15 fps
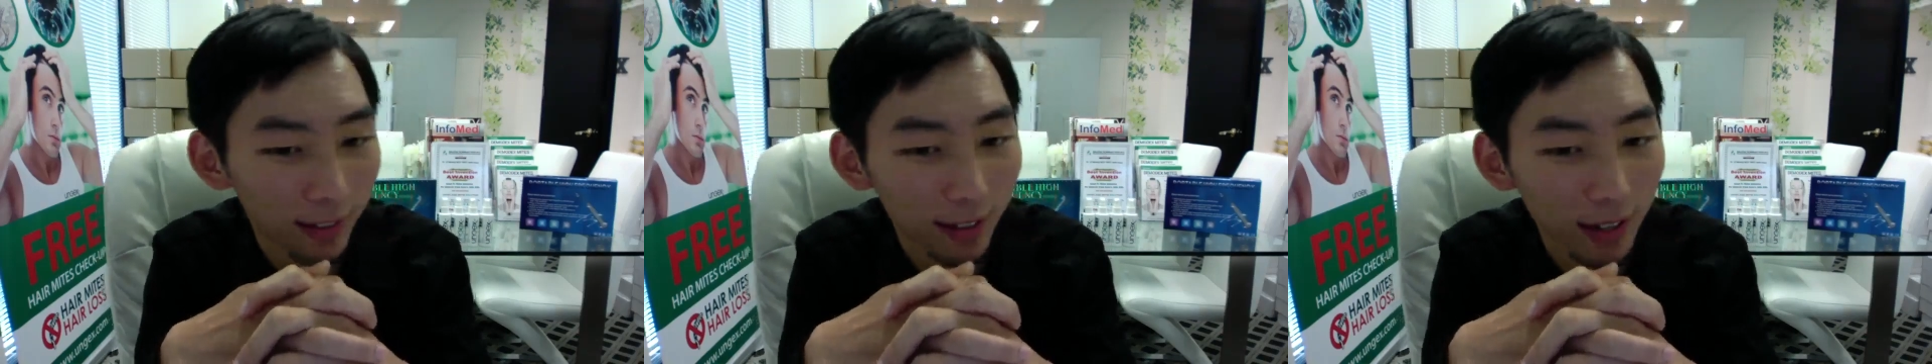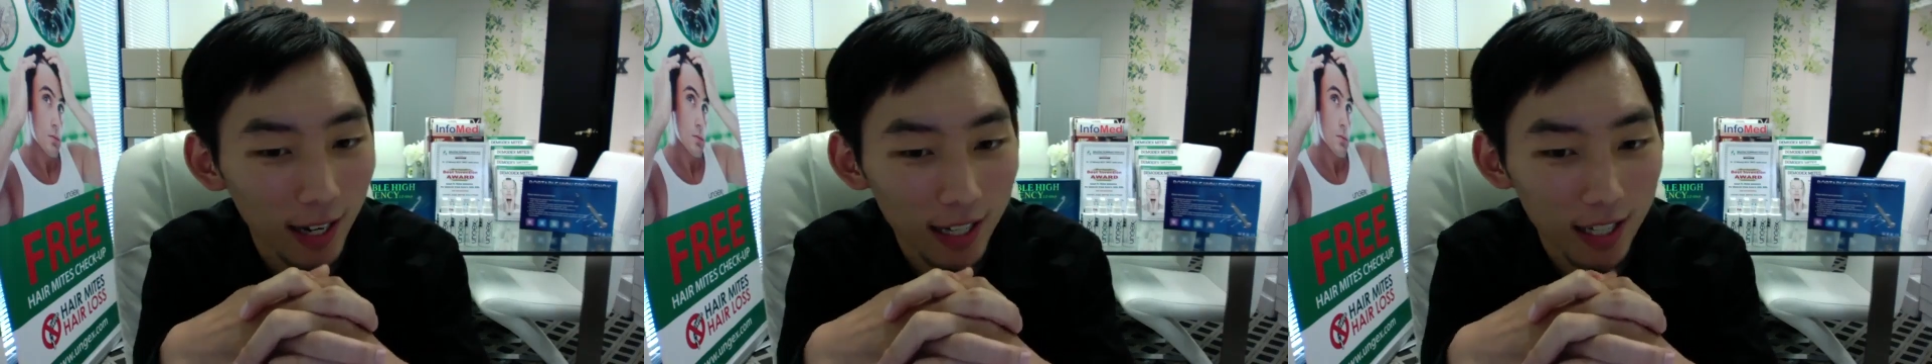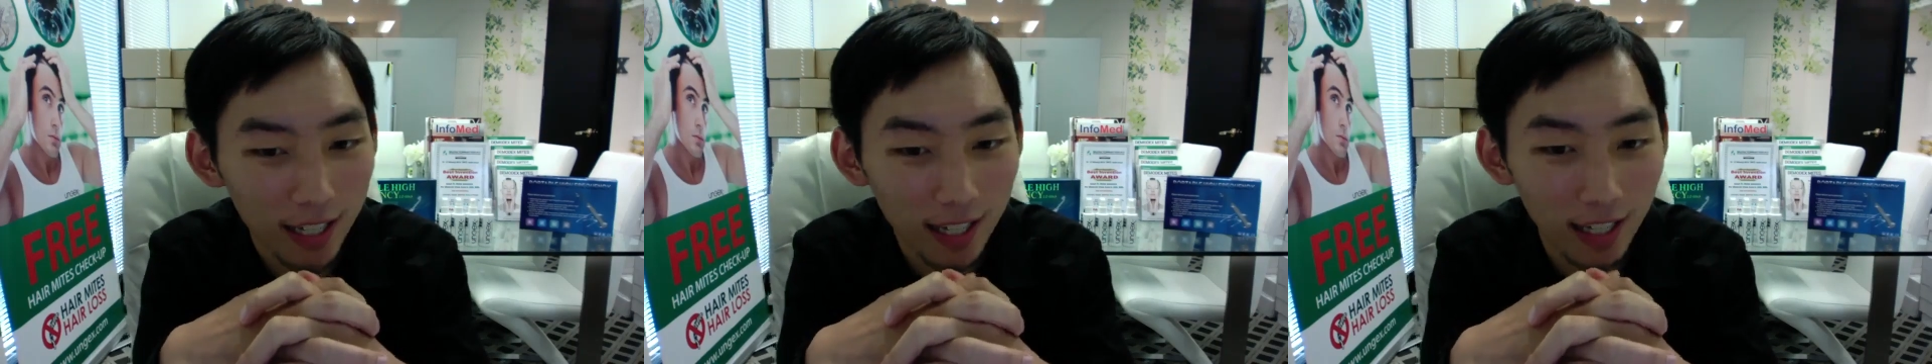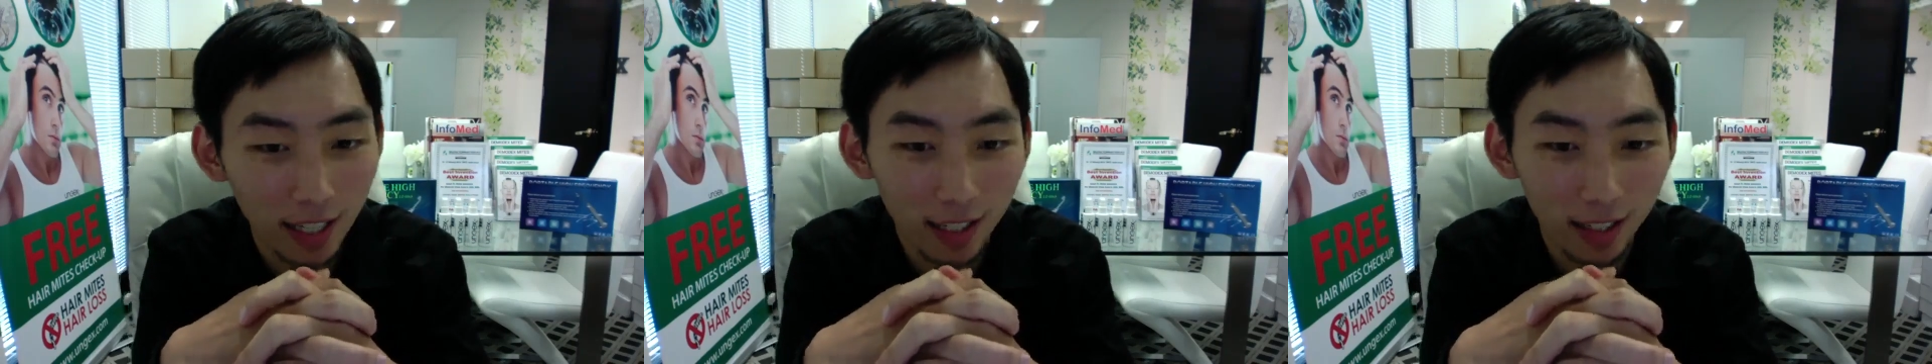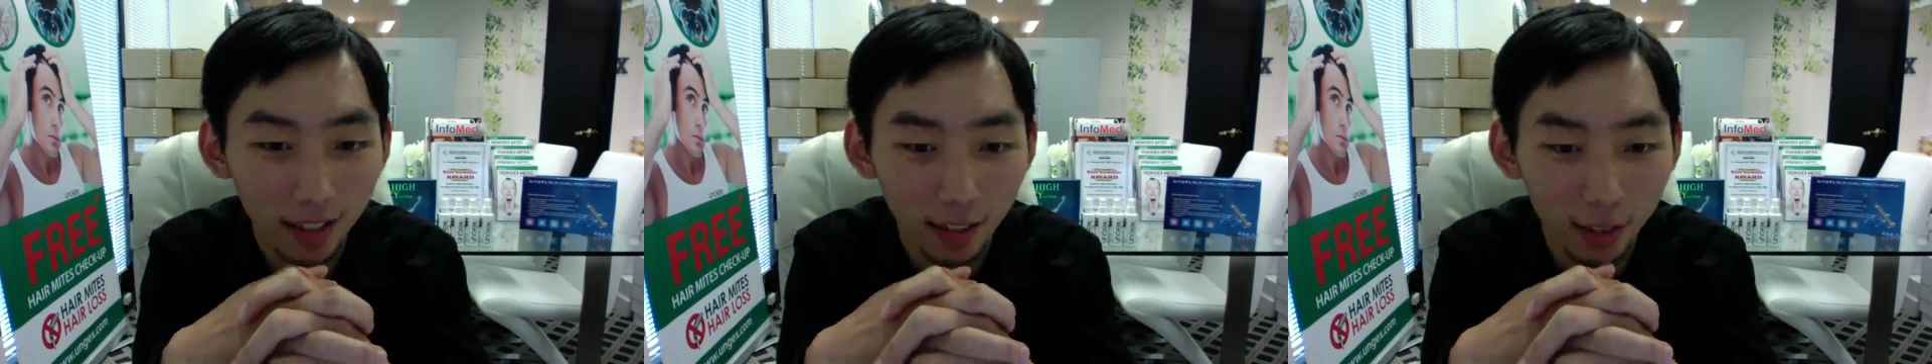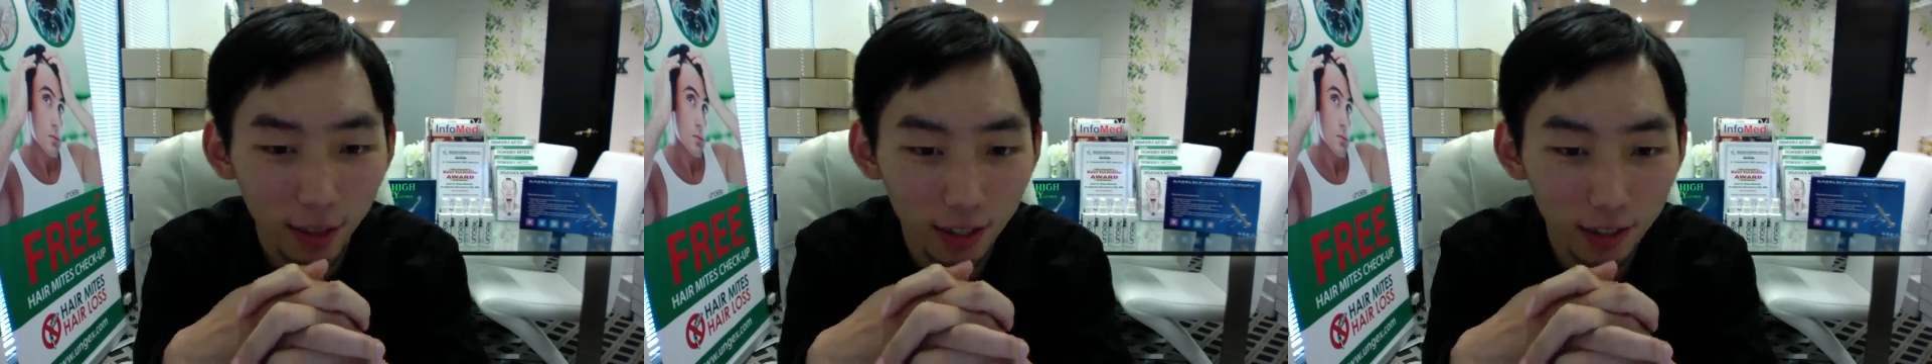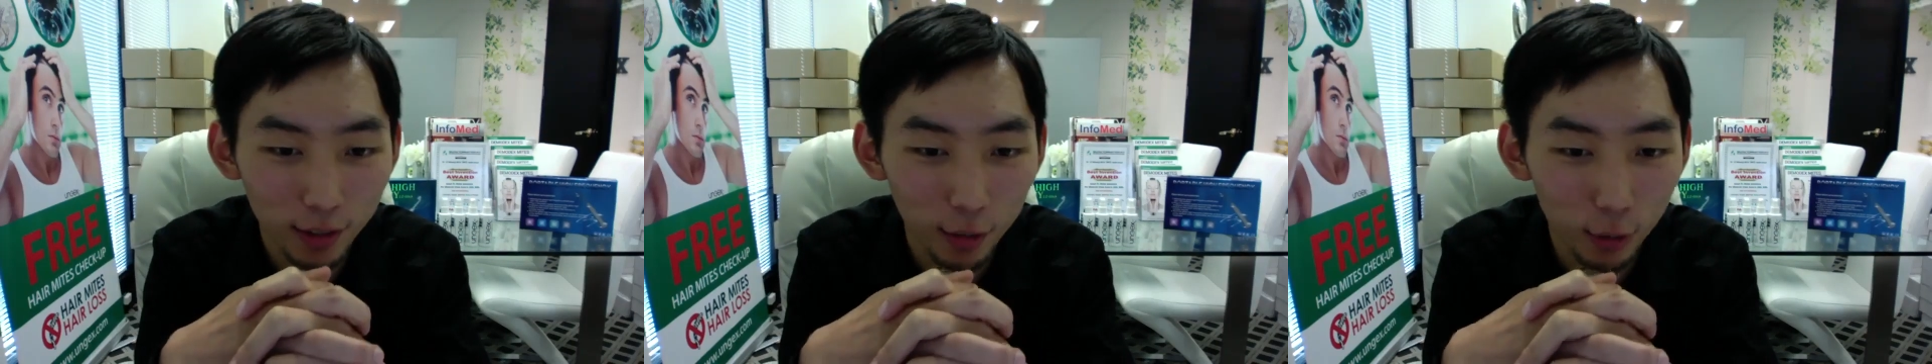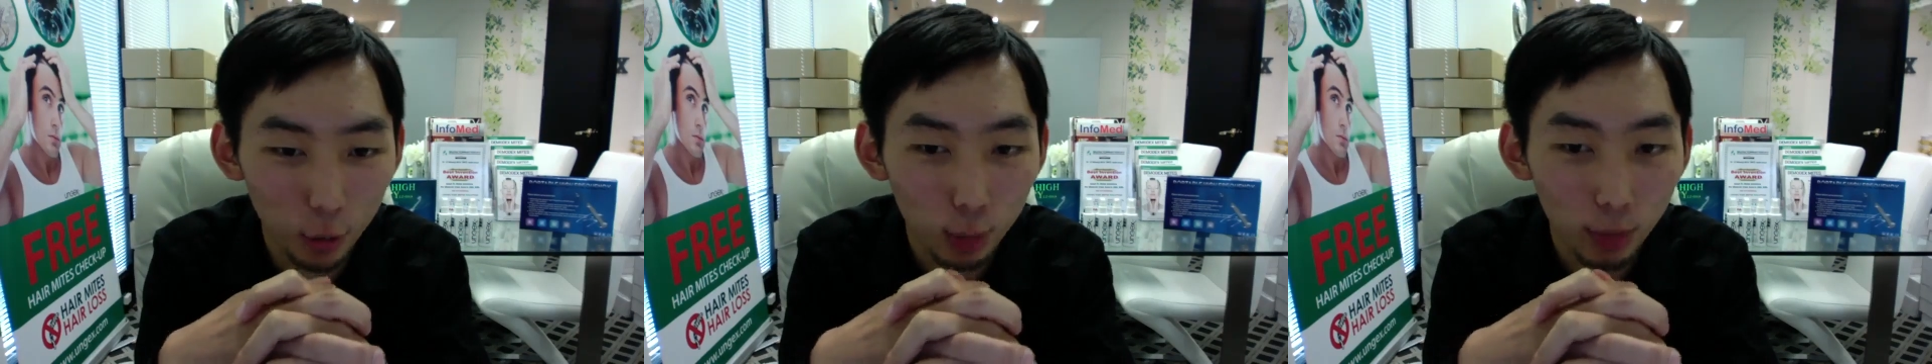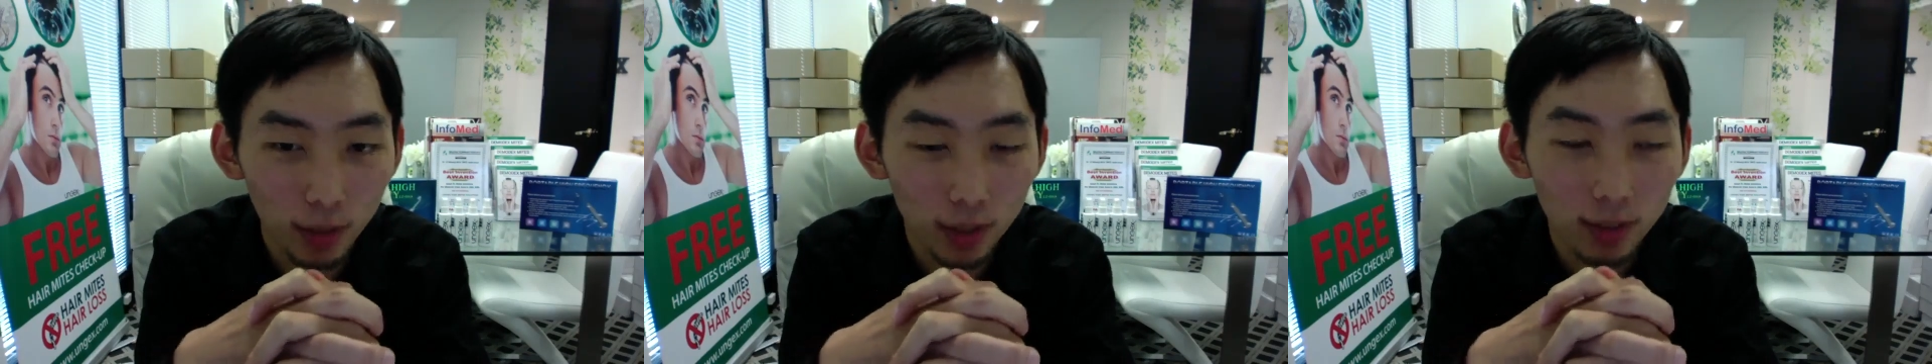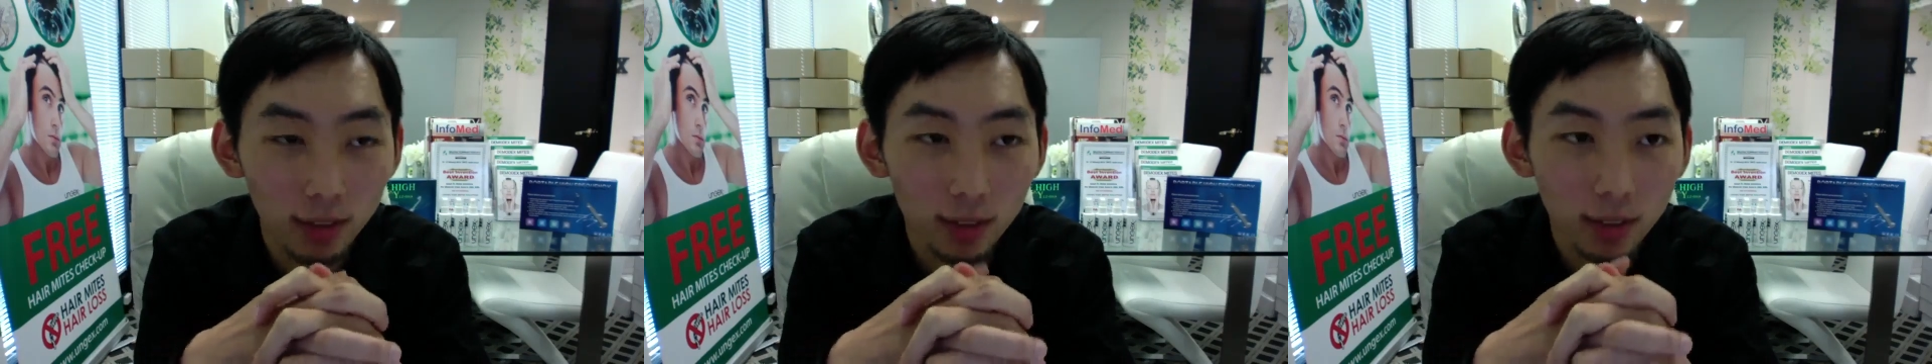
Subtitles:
hygienic thing to do, but